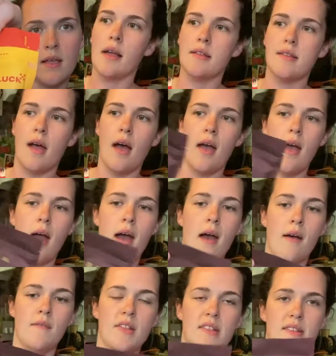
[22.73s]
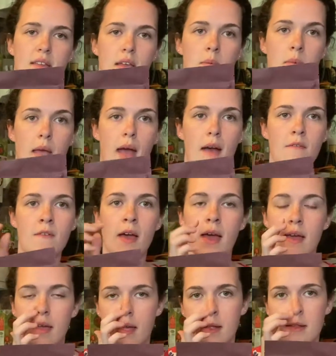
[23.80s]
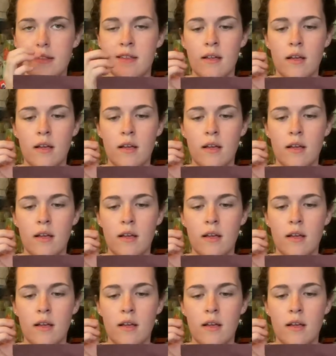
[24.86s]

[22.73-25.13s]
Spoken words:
Next I have Steam Cafe instant